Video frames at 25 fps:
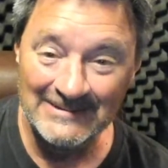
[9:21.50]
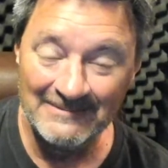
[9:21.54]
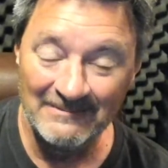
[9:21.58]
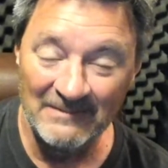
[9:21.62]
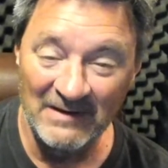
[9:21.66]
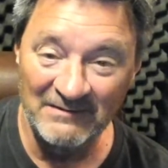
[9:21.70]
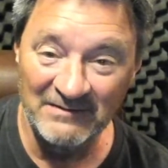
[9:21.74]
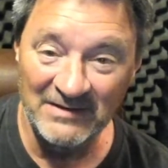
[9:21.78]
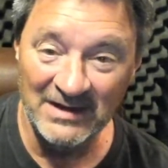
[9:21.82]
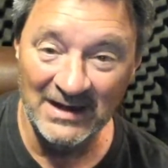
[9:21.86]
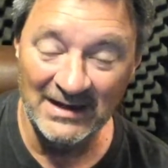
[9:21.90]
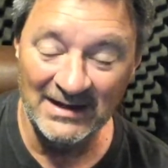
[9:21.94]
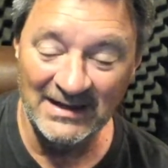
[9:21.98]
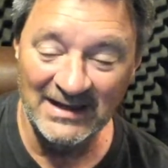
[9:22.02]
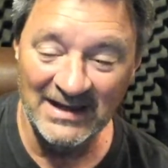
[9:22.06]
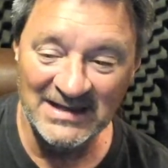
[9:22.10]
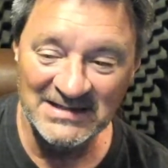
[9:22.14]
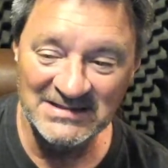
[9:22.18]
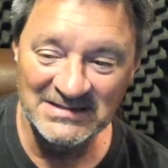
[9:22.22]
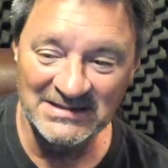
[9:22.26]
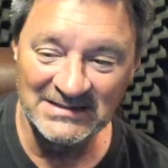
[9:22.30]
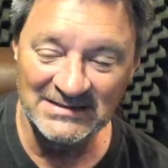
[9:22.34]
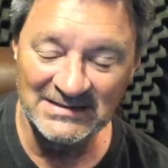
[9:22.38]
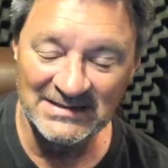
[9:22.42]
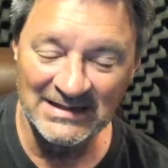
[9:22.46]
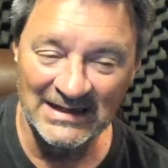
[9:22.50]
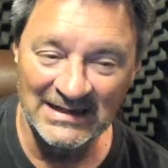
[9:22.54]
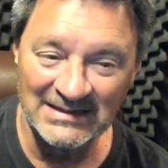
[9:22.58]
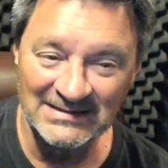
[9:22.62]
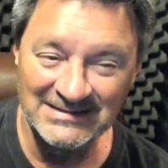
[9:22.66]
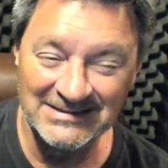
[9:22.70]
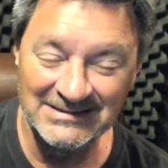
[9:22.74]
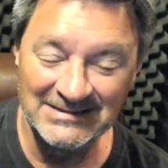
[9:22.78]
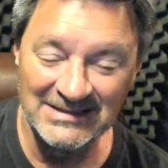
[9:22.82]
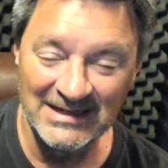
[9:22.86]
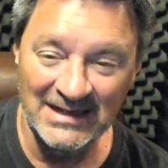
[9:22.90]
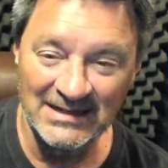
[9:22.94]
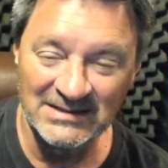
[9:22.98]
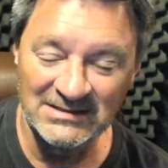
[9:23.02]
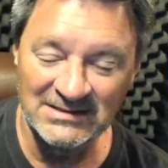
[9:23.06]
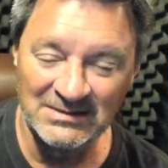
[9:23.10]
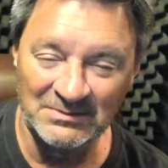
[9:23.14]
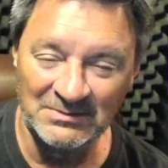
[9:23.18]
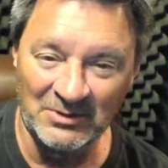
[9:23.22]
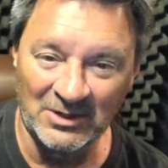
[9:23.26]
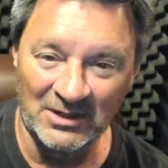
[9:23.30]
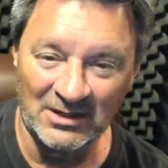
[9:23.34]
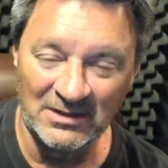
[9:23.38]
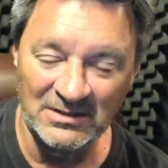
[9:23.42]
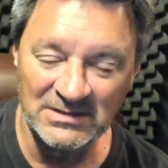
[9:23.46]
I've got a guest in town today and
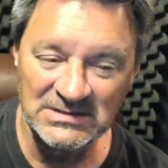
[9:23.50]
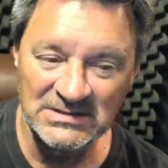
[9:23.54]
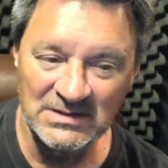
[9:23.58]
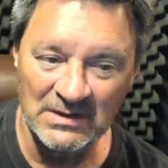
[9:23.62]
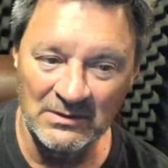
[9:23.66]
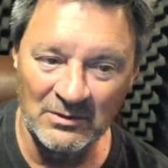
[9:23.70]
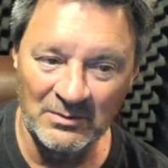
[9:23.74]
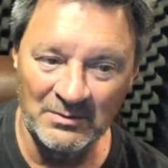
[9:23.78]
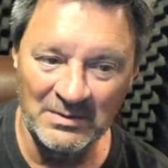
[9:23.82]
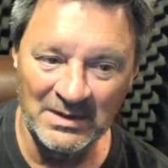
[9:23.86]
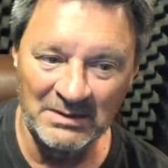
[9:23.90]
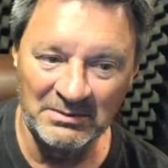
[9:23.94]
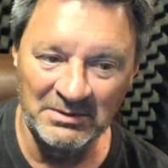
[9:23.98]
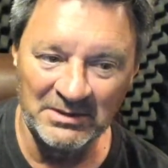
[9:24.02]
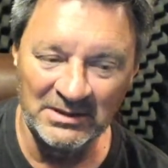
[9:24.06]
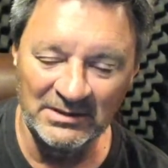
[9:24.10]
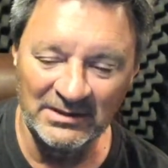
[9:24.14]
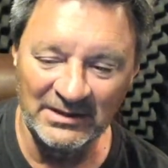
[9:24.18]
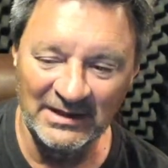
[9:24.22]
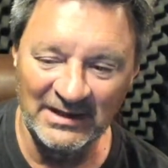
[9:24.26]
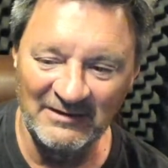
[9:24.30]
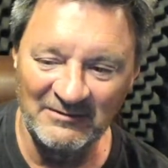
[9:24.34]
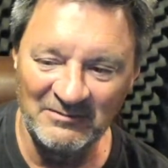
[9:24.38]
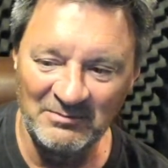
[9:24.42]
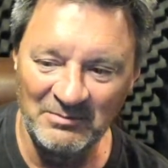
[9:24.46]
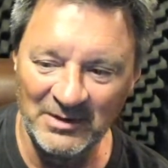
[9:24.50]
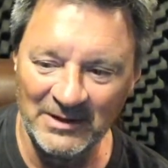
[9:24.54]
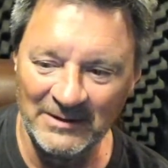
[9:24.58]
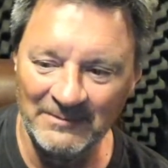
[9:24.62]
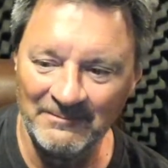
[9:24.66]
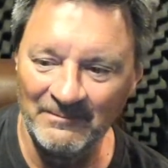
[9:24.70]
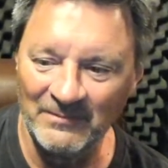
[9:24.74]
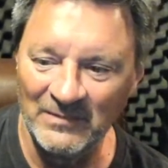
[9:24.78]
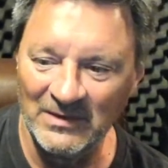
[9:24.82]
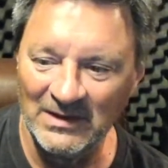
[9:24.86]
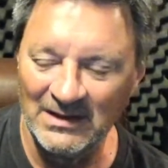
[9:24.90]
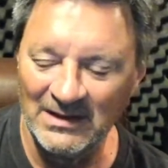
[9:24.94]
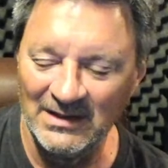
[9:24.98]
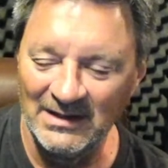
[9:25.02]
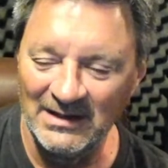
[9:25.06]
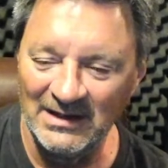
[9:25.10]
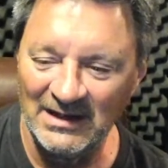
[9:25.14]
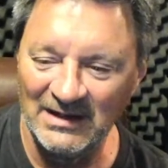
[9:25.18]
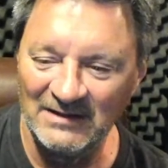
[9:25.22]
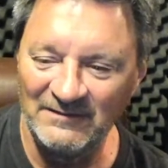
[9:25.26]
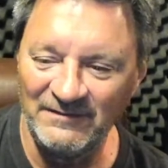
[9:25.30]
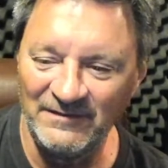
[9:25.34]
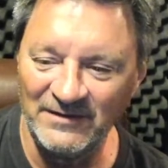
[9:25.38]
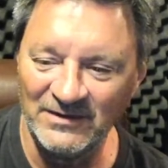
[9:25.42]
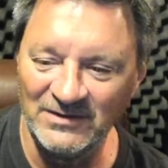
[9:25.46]
tomorrow, so I won't be able to leave. But
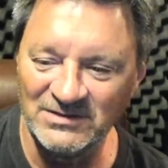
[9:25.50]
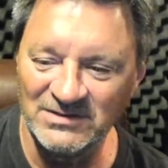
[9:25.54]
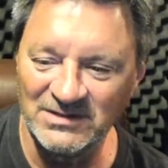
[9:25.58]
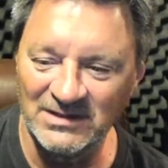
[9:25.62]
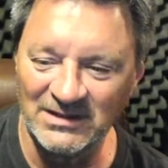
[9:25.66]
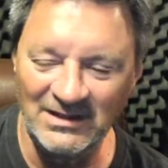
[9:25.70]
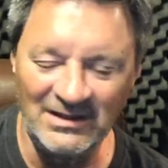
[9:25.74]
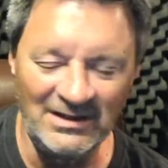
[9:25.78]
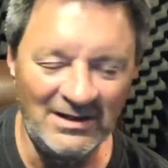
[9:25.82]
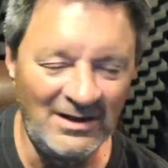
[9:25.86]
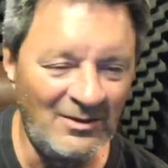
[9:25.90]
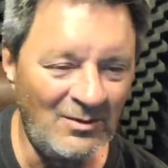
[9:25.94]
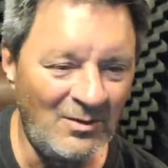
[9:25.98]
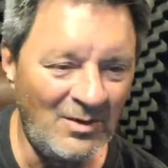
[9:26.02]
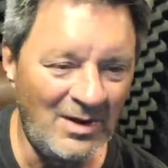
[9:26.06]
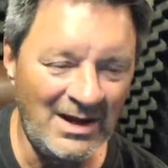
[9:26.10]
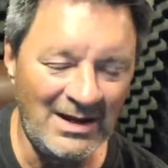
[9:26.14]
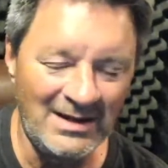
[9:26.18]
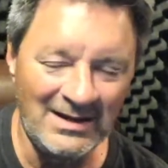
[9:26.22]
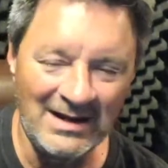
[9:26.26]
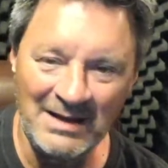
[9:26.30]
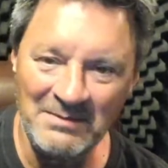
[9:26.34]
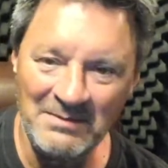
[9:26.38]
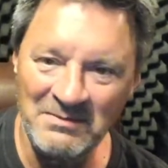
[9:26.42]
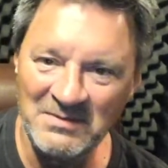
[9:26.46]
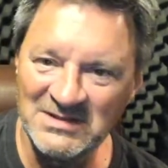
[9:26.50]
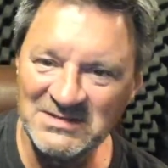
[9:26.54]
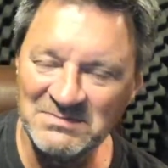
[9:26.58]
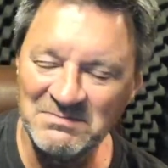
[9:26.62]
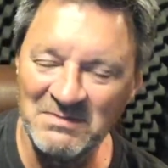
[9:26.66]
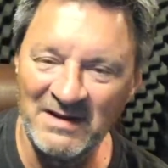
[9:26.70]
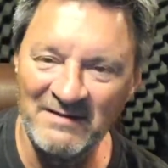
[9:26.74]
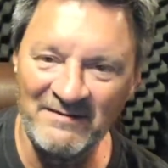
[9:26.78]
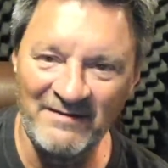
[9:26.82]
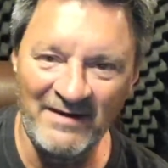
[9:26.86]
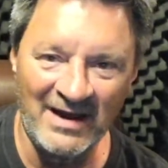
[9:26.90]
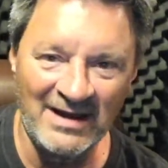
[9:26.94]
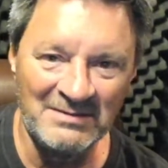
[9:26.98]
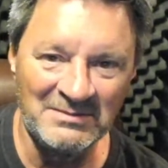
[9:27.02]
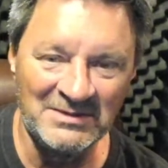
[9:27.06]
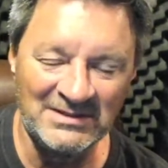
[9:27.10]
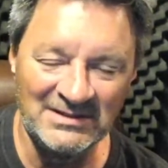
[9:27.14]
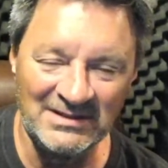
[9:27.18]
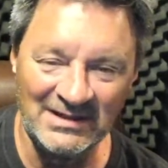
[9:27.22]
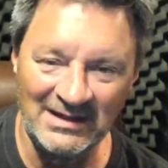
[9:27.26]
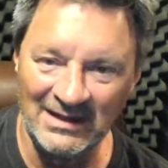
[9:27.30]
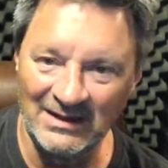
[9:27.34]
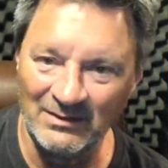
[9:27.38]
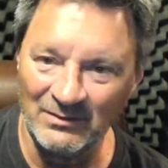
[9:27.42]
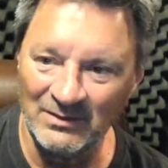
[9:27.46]
it feels, you know what? I miss my vitamin
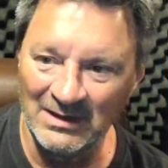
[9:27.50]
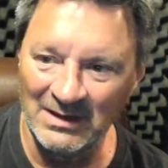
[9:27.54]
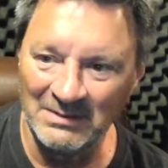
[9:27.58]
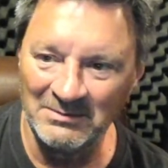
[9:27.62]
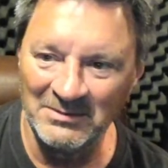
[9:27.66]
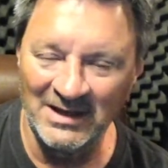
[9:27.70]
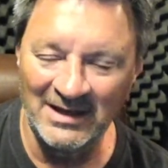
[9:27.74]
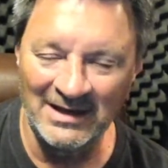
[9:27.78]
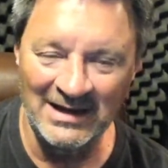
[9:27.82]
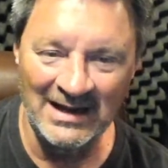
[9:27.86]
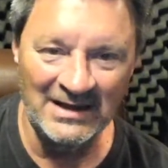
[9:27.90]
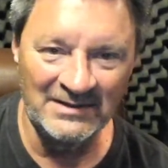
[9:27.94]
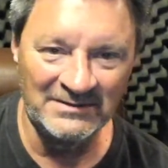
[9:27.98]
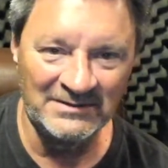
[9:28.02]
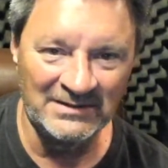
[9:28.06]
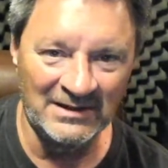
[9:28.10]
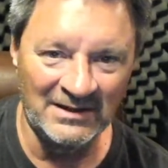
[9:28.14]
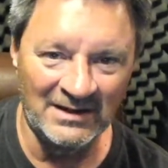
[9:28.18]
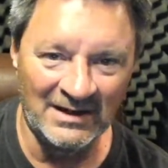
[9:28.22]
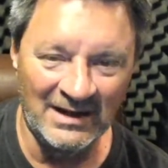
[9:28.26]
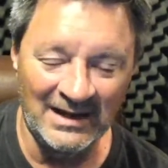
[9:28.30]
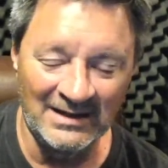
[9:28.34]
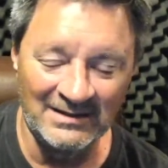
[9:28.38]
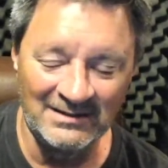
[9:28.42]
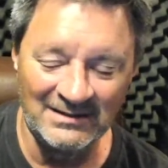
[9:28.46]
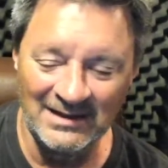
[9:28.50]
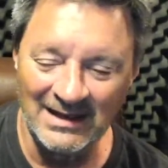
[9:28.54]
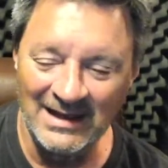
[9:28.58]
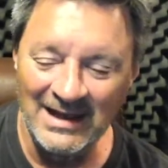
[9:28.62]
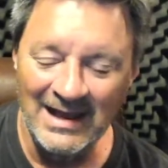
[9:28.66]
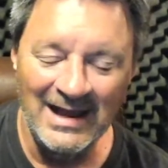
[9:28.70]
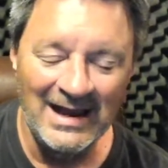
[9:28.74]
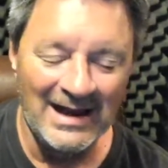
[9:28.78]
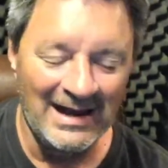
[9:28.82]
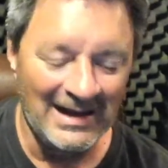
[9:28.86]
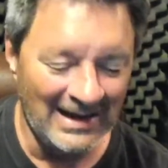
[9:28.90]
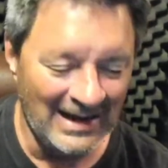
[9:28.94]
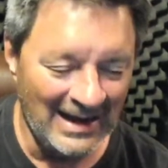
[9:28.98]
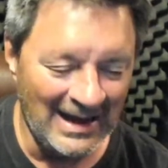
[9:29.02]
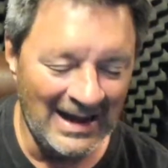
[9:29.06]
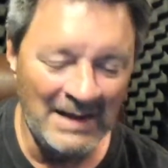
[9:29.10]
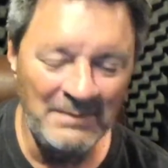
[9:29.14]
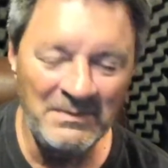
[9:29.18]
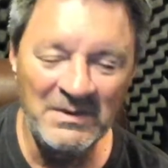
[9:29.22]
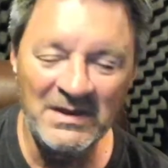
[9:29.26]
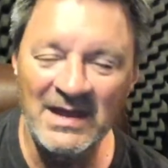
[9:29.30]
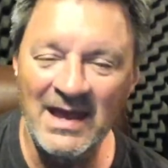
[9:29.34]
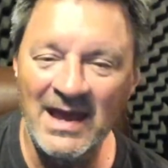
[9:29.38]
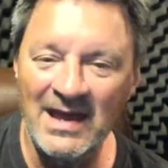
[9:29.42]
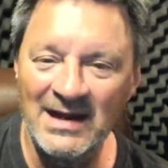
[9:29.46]
D when I'm not out there. I,
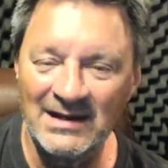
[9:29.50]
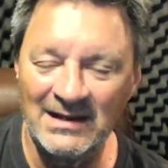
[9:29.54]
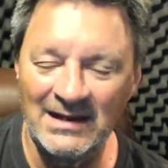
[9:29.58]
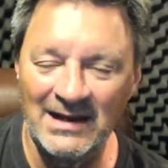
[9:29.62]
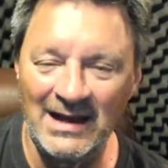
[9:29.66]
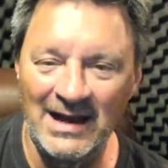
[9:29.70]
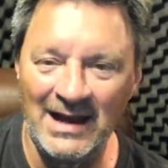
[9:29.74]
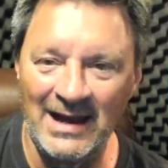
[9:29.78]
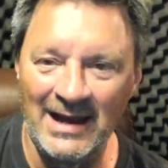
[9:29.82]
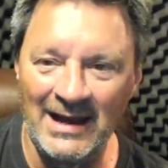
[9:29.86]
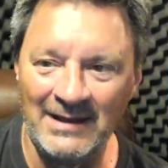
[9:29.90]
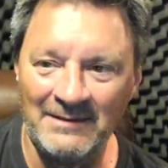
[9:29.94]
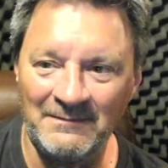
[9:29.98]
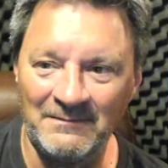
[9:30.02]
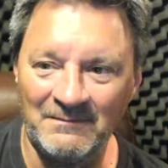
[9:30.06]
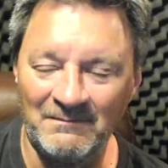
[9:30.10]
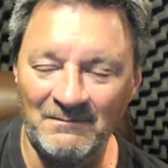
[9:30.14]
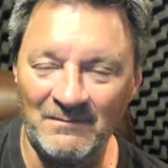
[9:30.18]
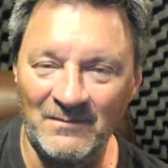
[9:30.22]
I'm the kind of guy...